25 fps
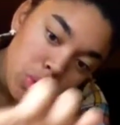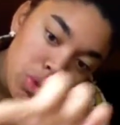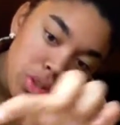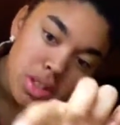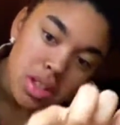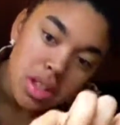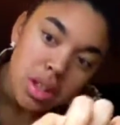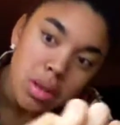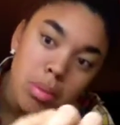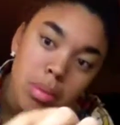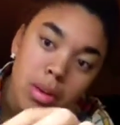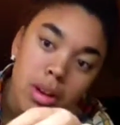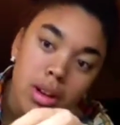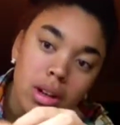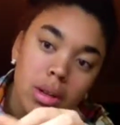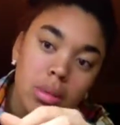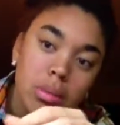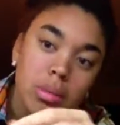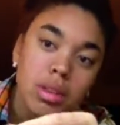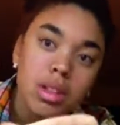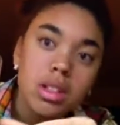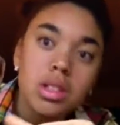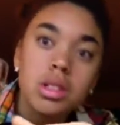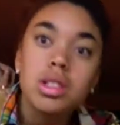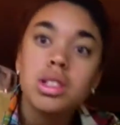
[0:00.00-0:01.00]
to the bottom
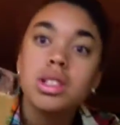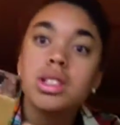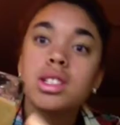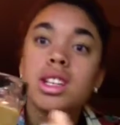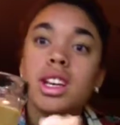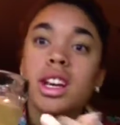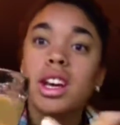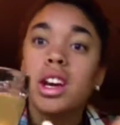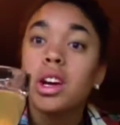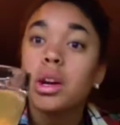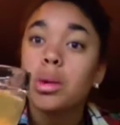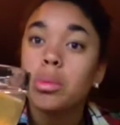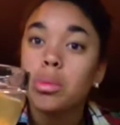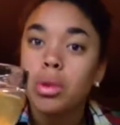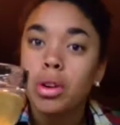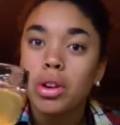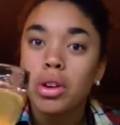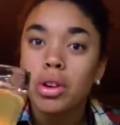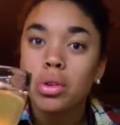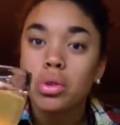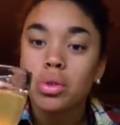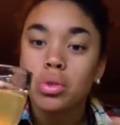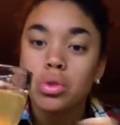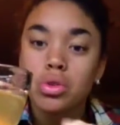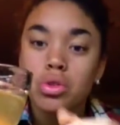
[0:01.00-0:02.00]
just because the carrot
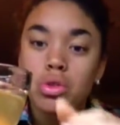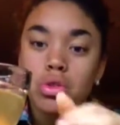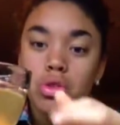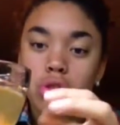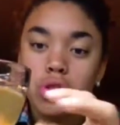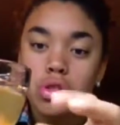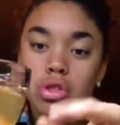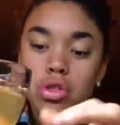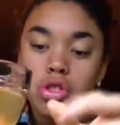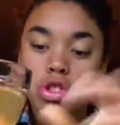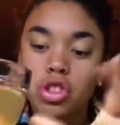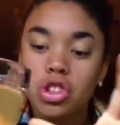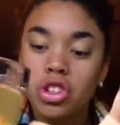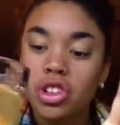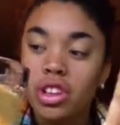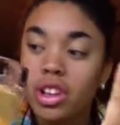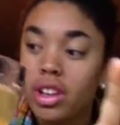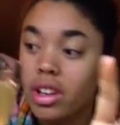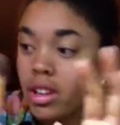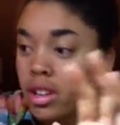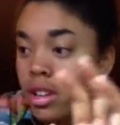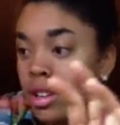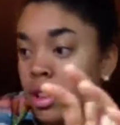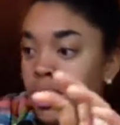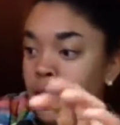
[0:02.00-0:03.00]
particles are just
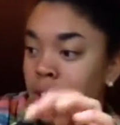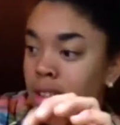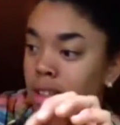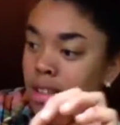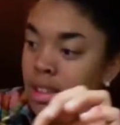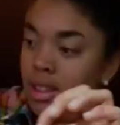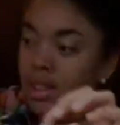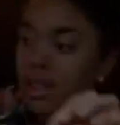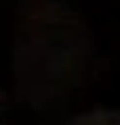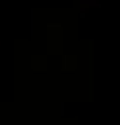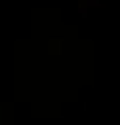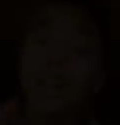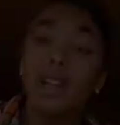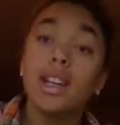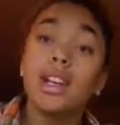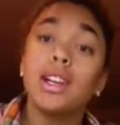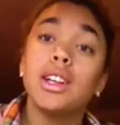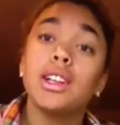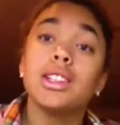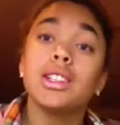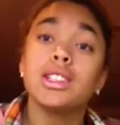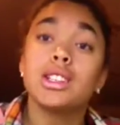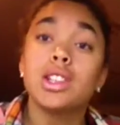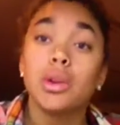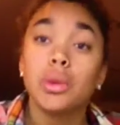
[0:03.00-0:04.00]
chilling.
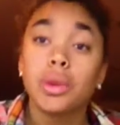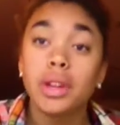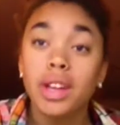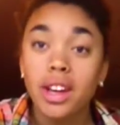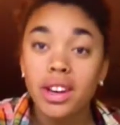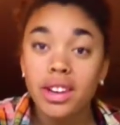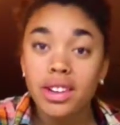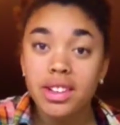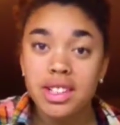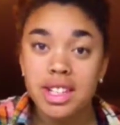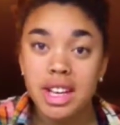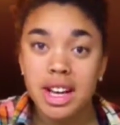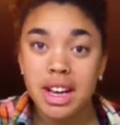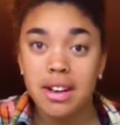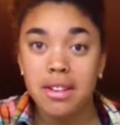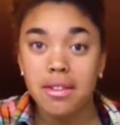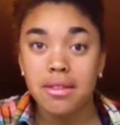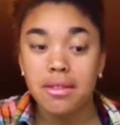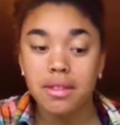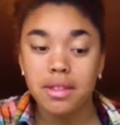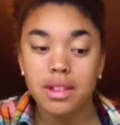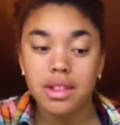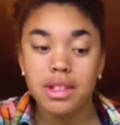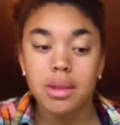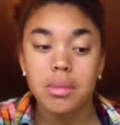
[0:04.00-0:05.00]
So carrots
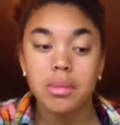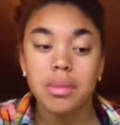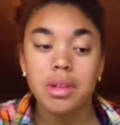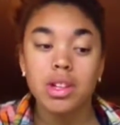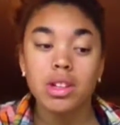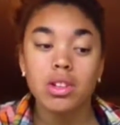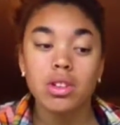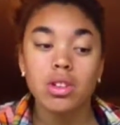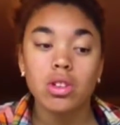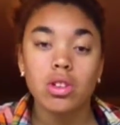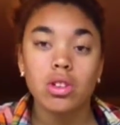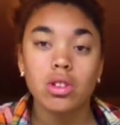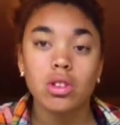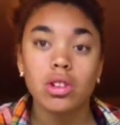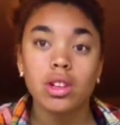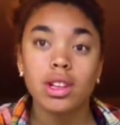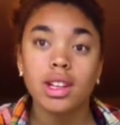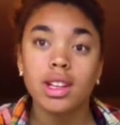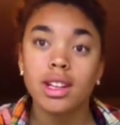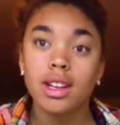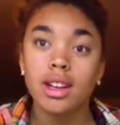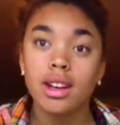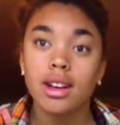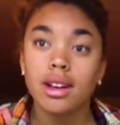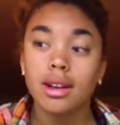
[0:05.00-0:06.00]
have something called
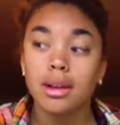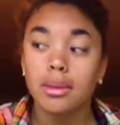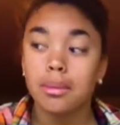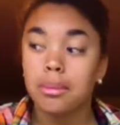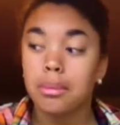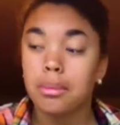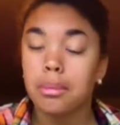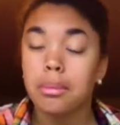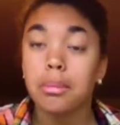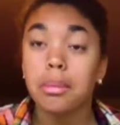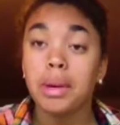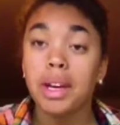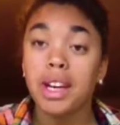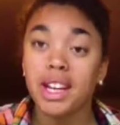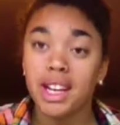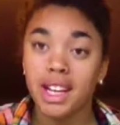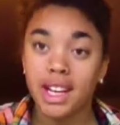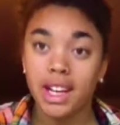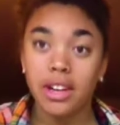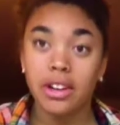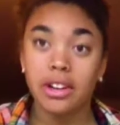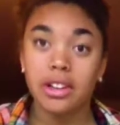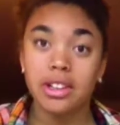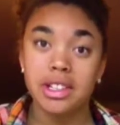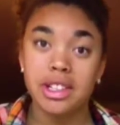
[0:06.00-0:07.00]
beta
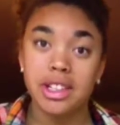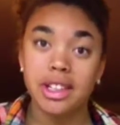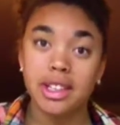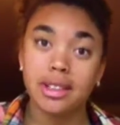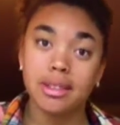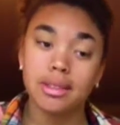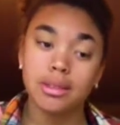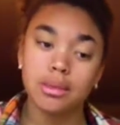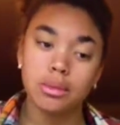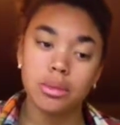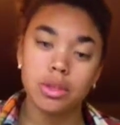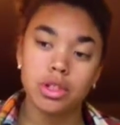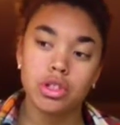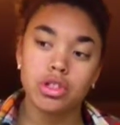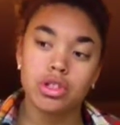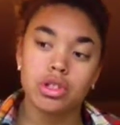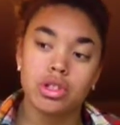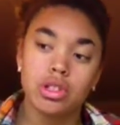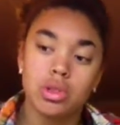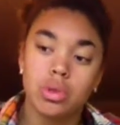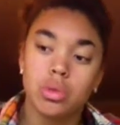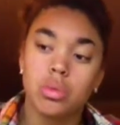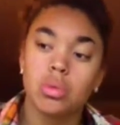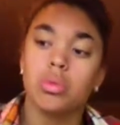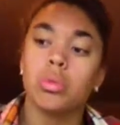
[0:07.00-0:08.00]
carotene, which
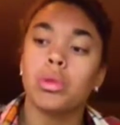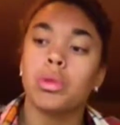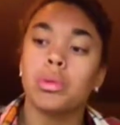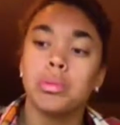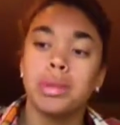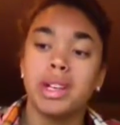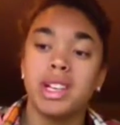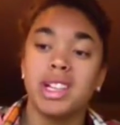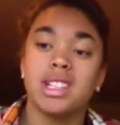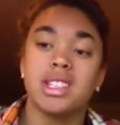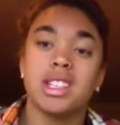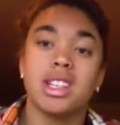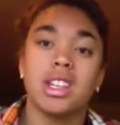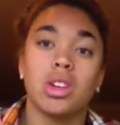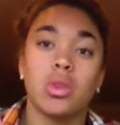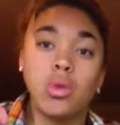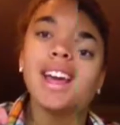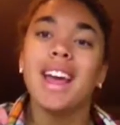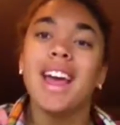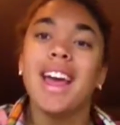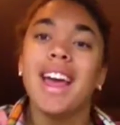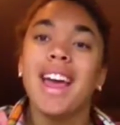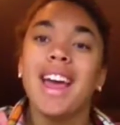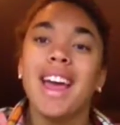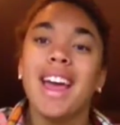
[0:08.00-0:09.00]
is what makes it
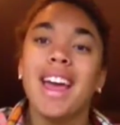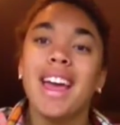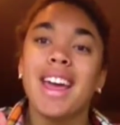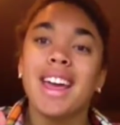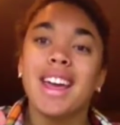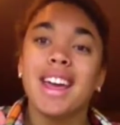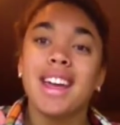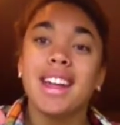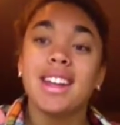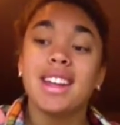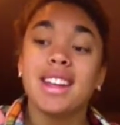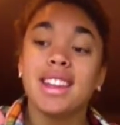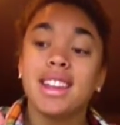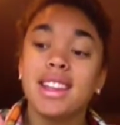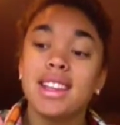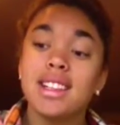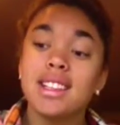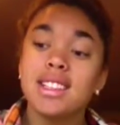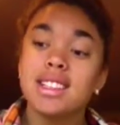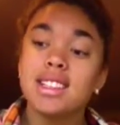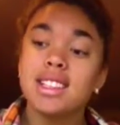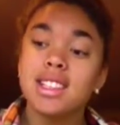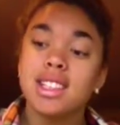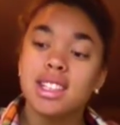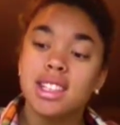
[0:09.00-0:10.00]
orange. And
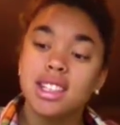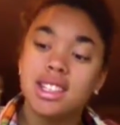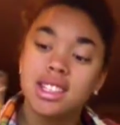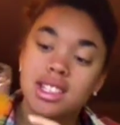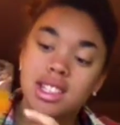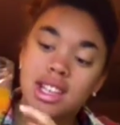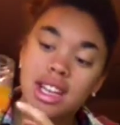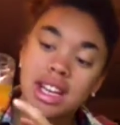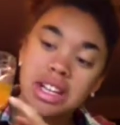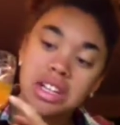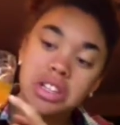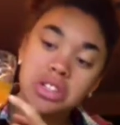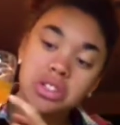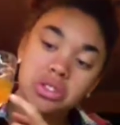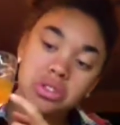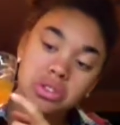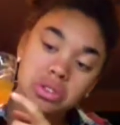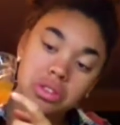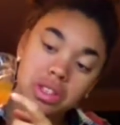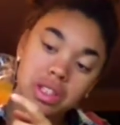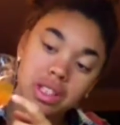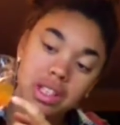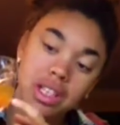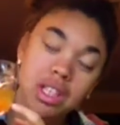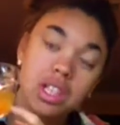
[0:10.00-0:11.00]
this is
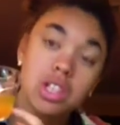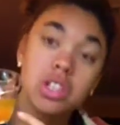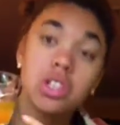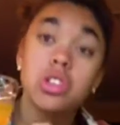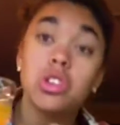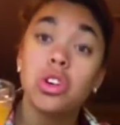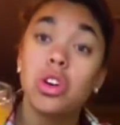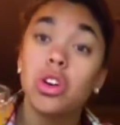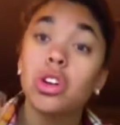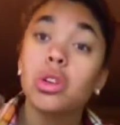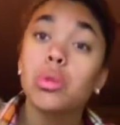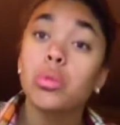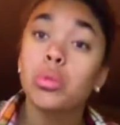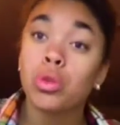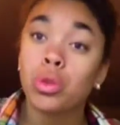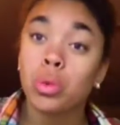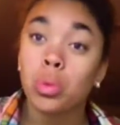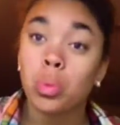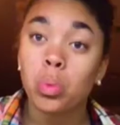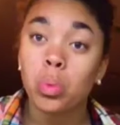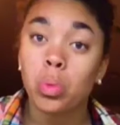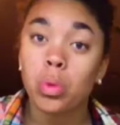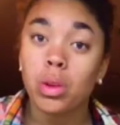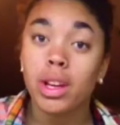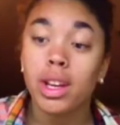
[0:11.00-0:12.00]
actually soluble
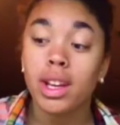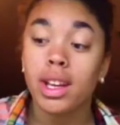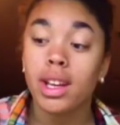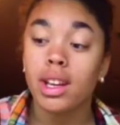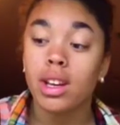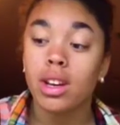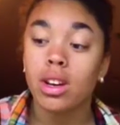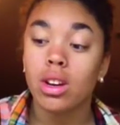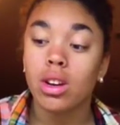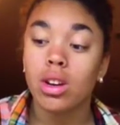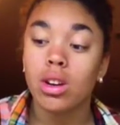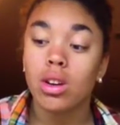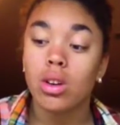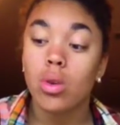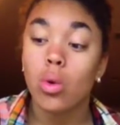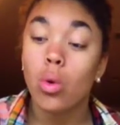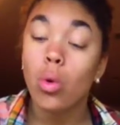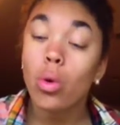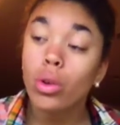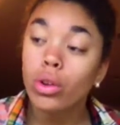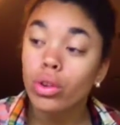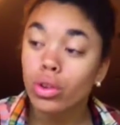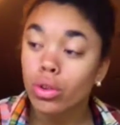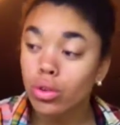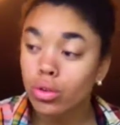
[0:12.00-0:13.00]
in
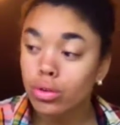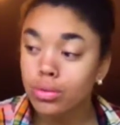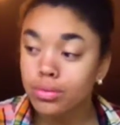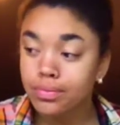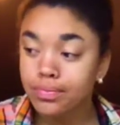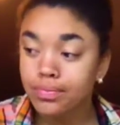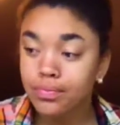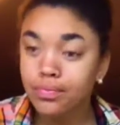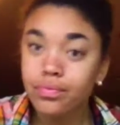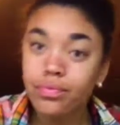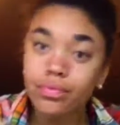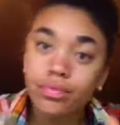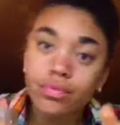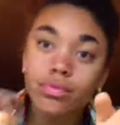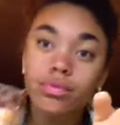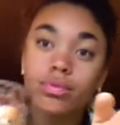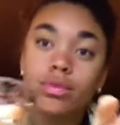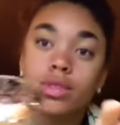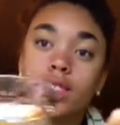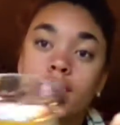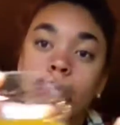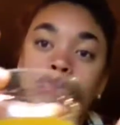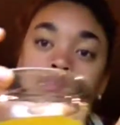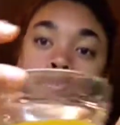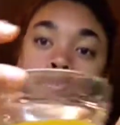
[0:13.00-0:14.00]
oil. See,